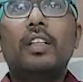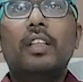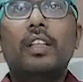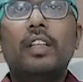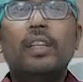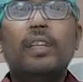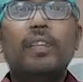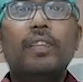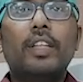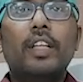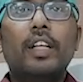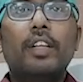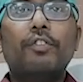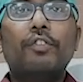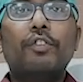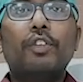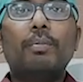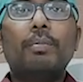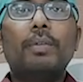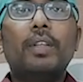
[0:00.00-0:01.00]
How do we
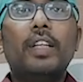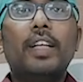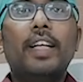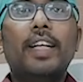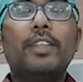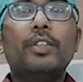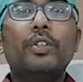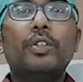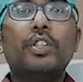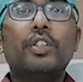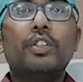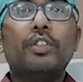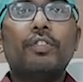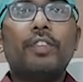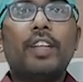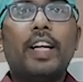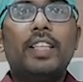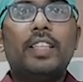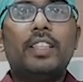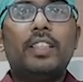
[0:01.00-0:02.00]
confirm the diagnosis
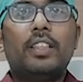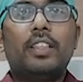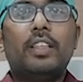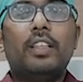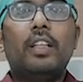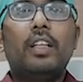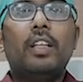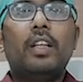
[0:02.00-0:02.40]
of cancer?